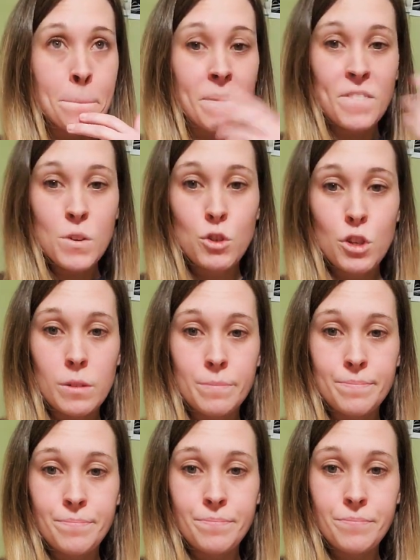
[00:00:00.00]
future,
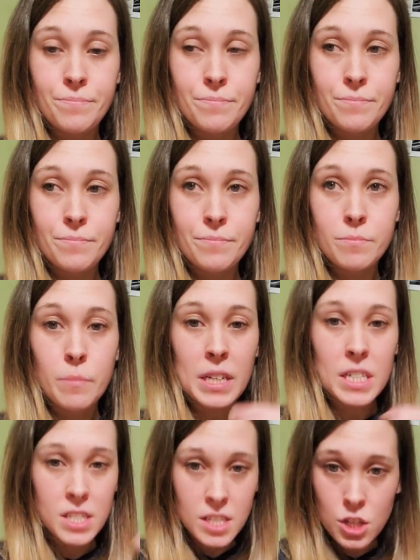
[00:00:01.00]
my
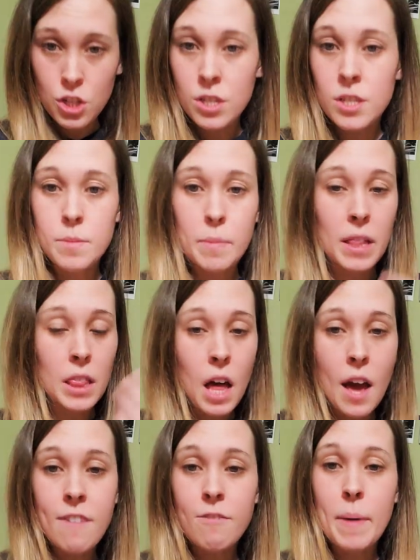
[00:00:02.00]
decisions, my
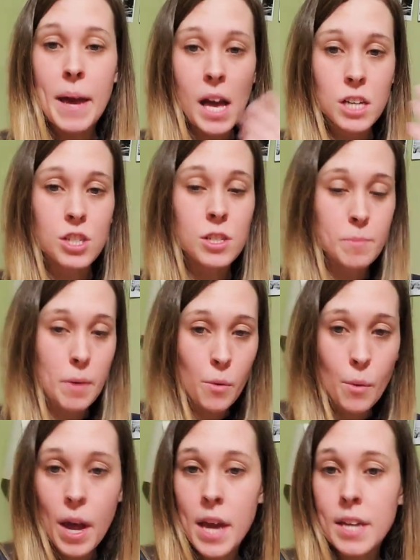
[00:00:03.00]
life, my actions, my
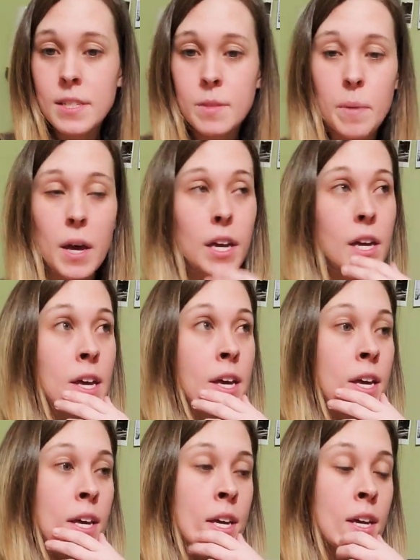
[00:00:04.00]
ways, my
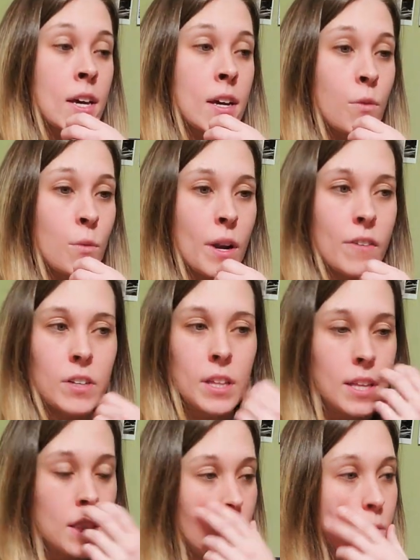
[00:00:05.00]
whatever.
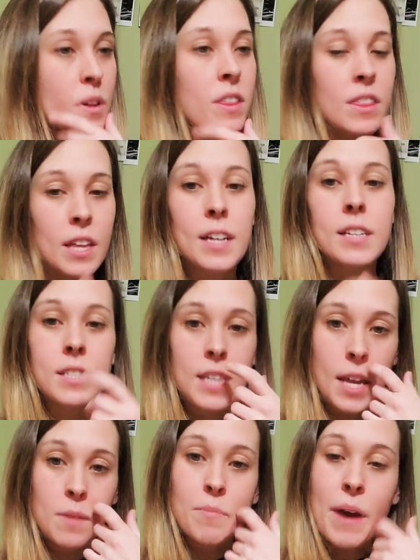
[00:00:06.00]
Like, there were things
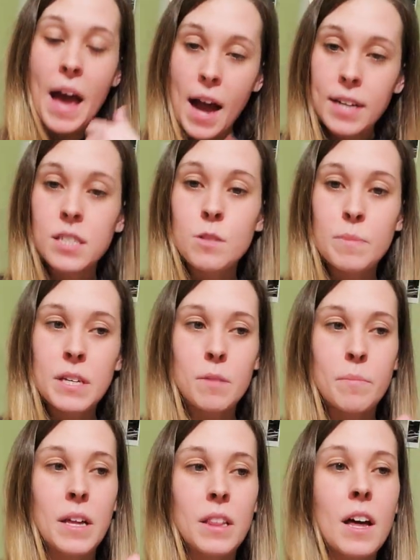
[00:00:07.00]
that impacted me in
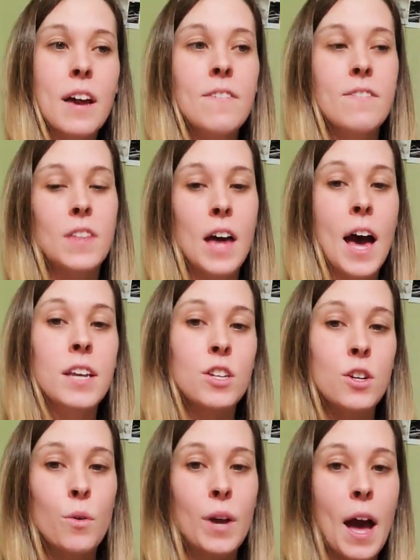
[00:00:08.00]
my life that,
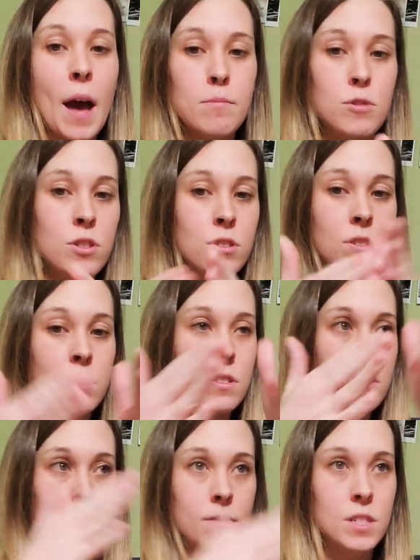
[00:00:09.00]
kept
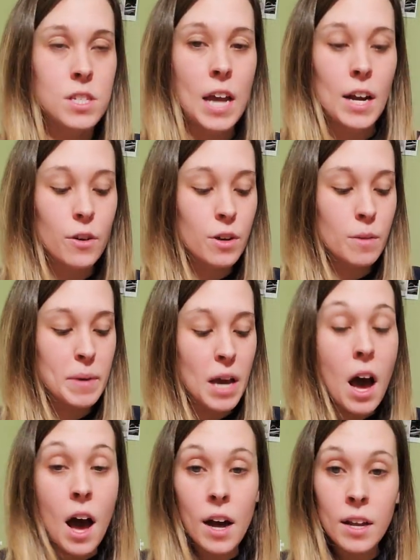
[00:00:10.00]
staggering me
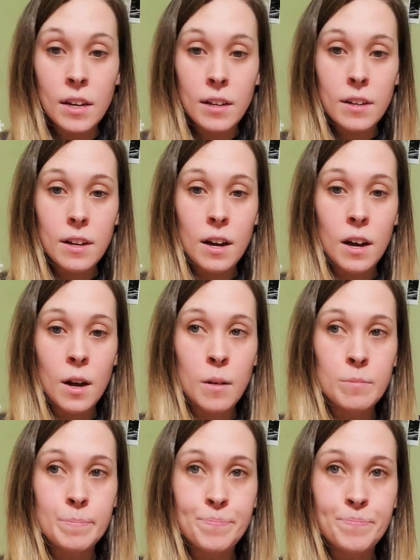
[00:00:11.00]
on.
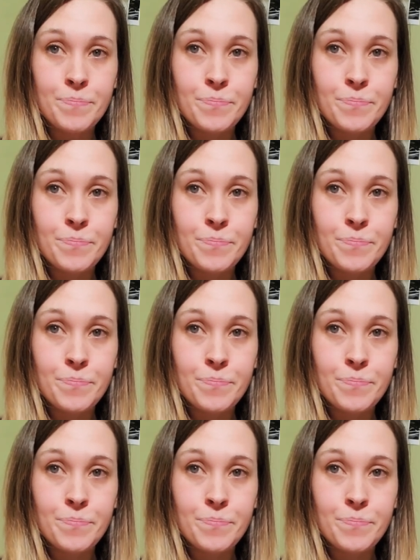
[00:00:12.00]
And